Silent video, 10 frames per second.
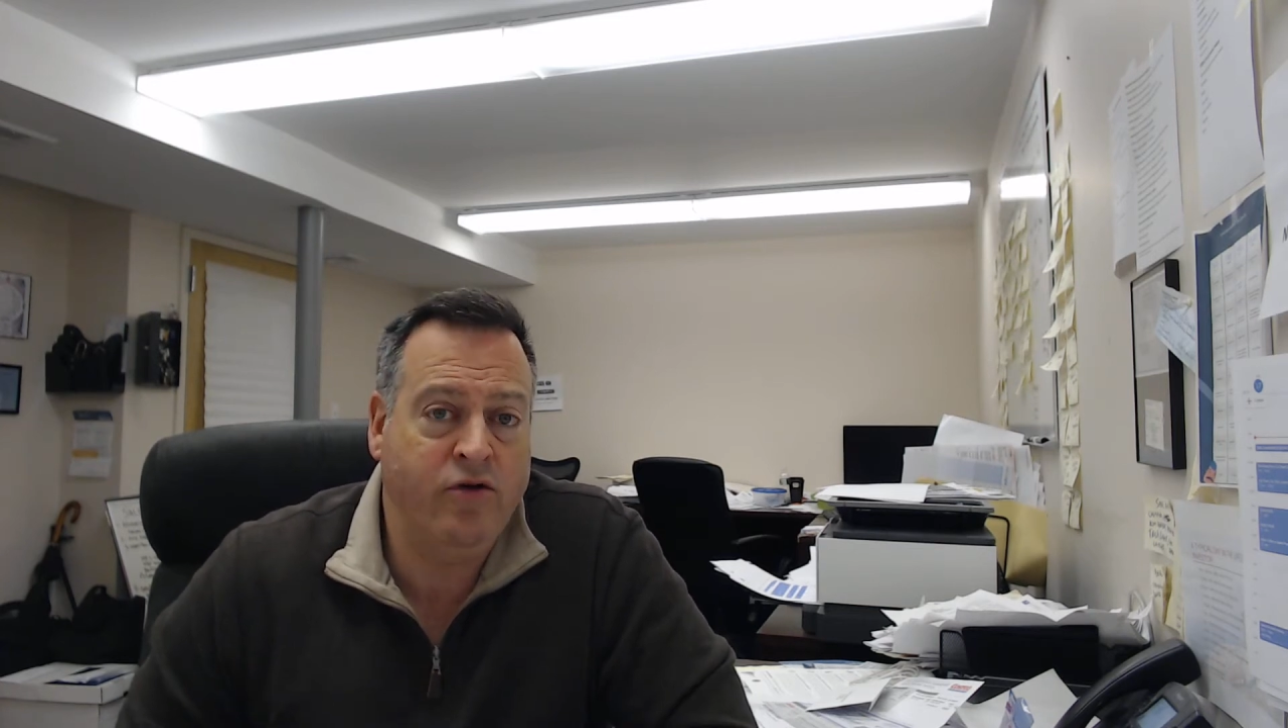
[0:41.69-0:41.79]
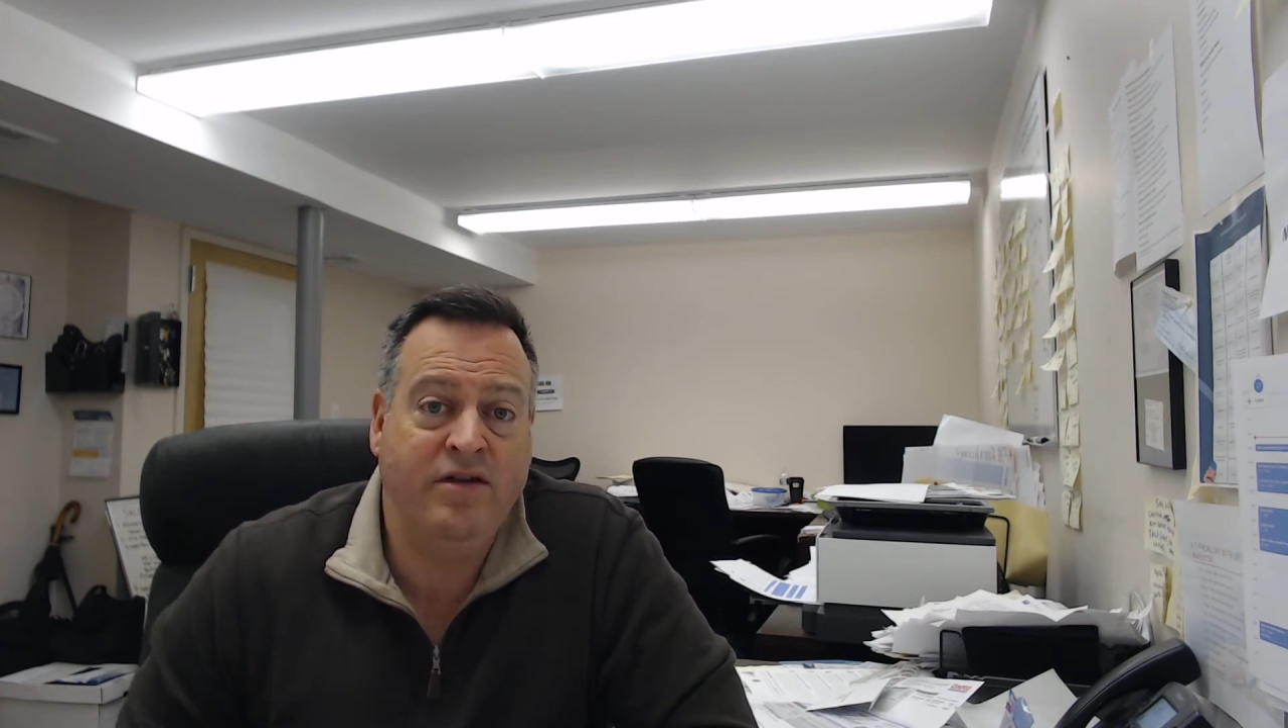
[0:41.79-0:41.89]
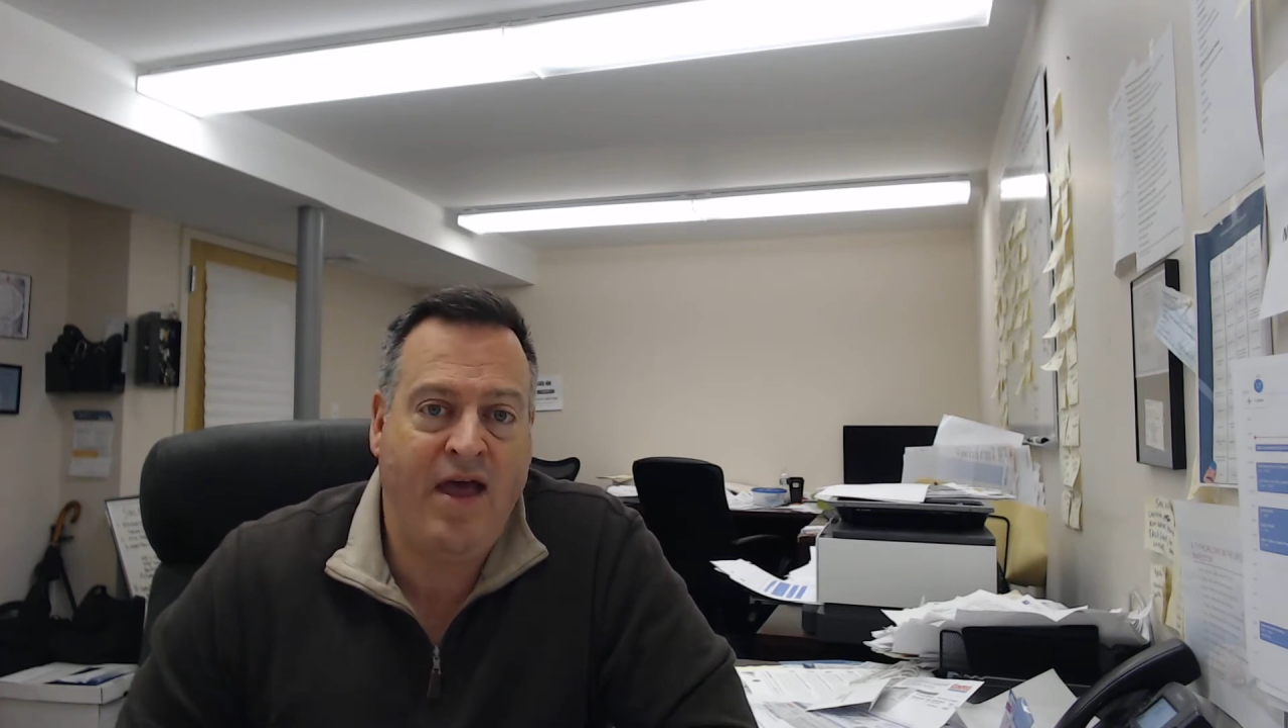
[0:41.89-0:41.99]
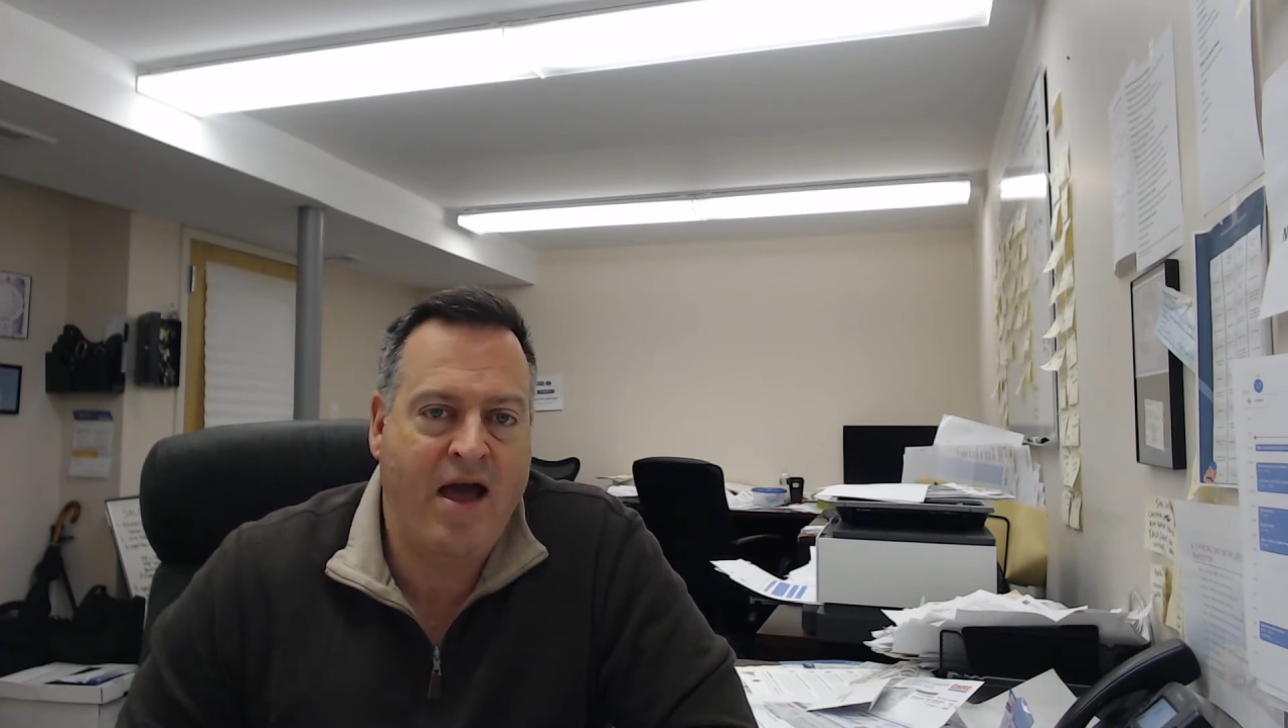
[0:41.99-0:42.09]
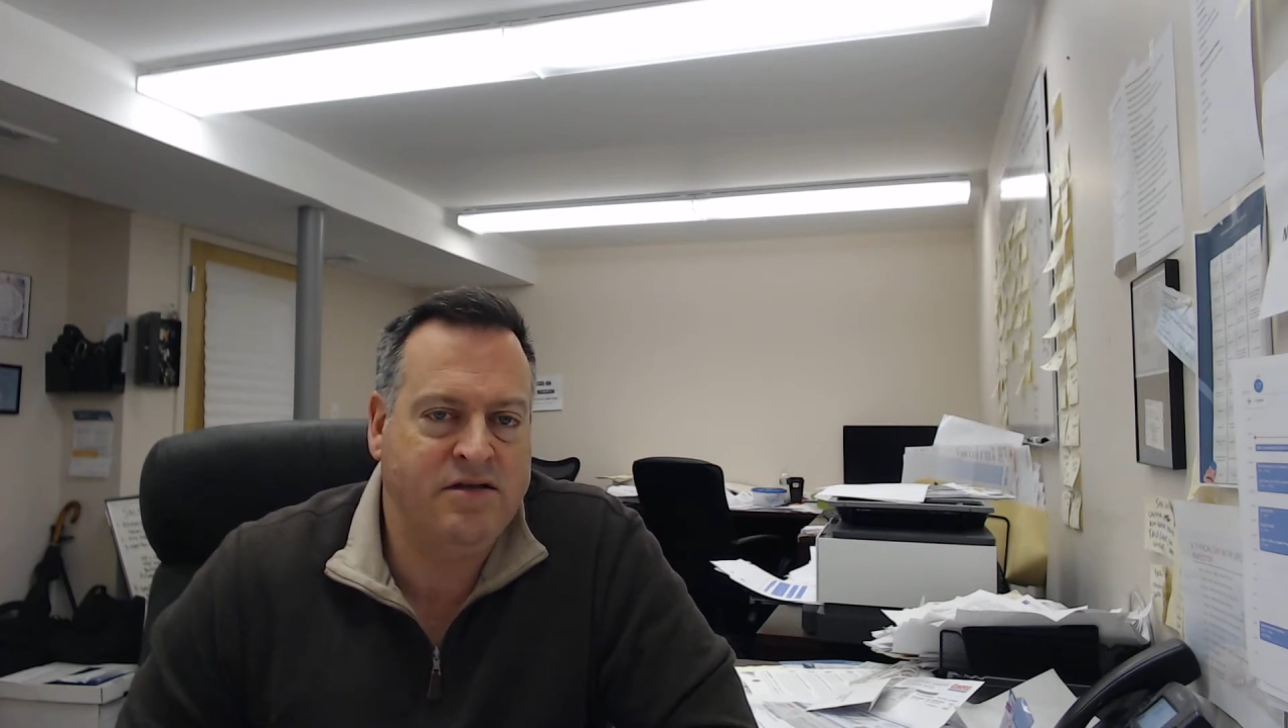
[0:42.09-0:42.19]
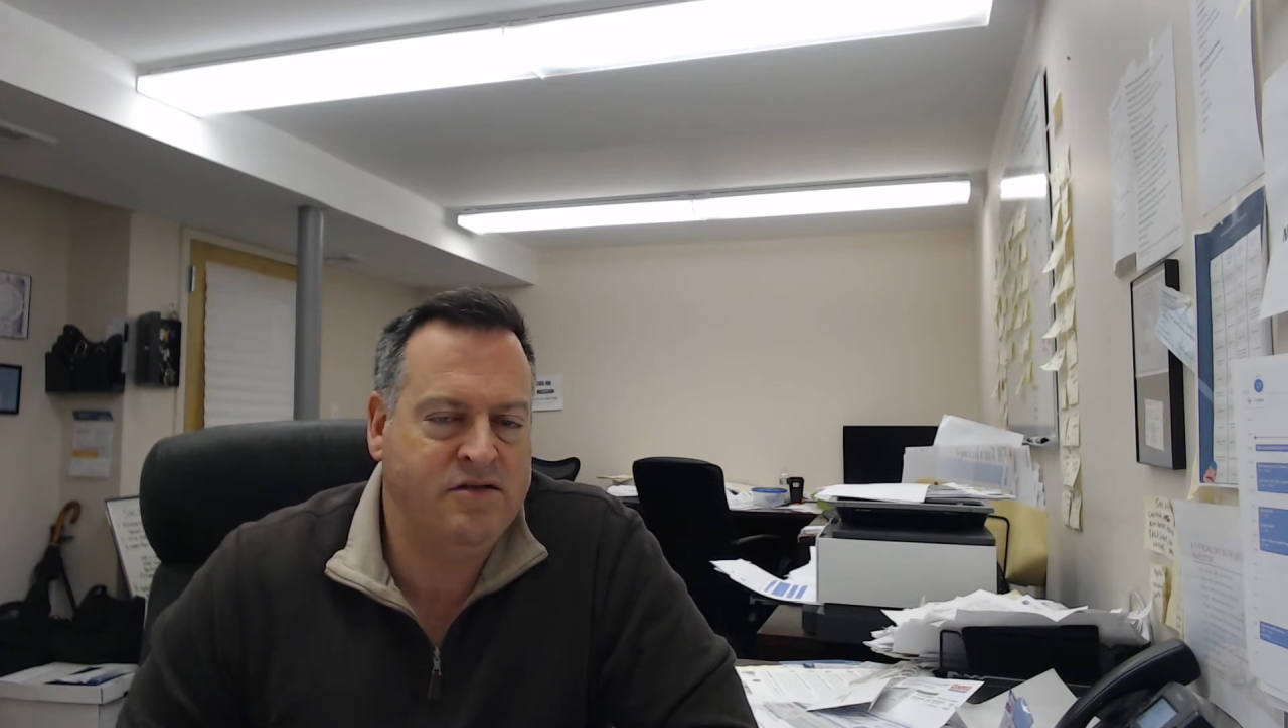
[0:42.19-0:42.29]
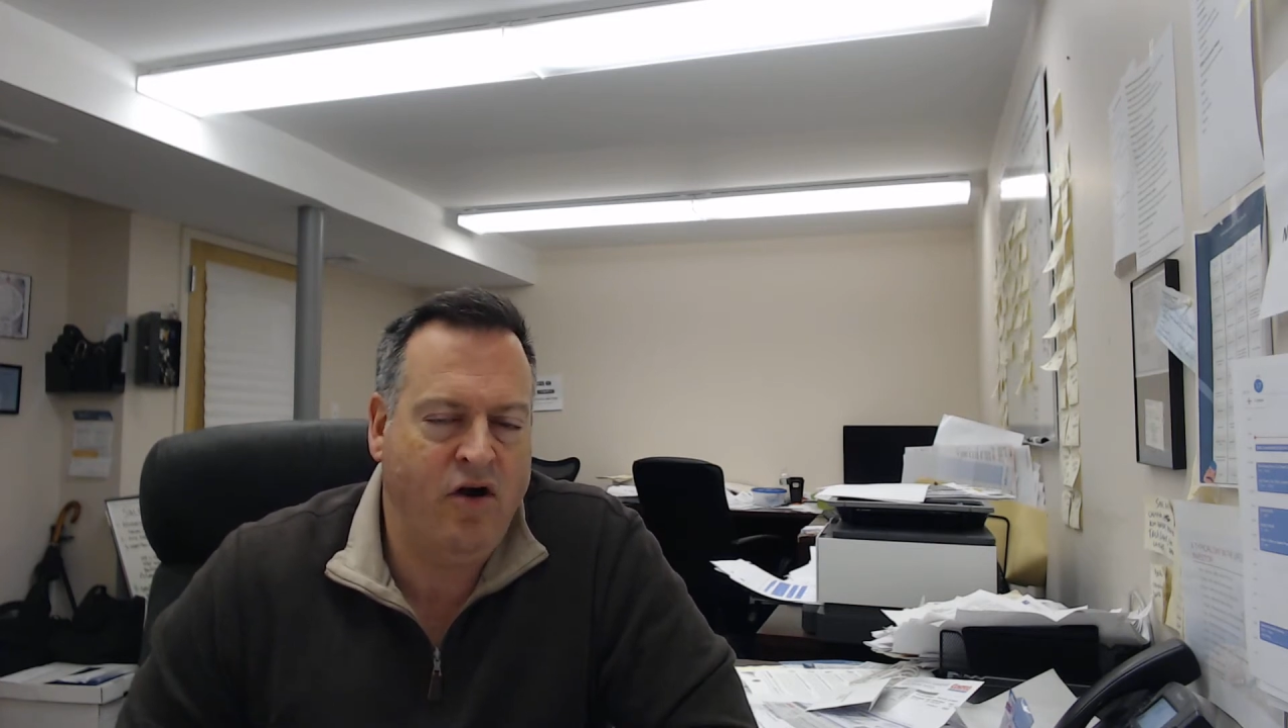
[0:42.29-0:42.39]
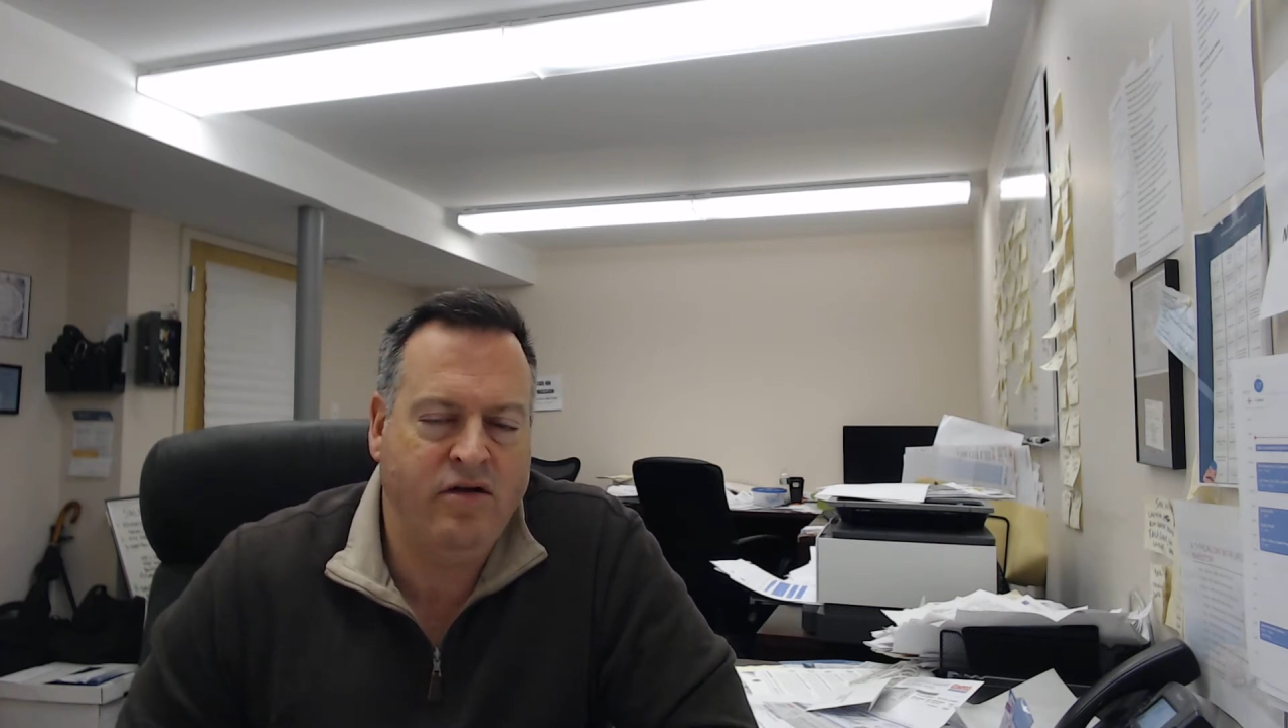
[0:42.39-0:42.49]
the taxes are,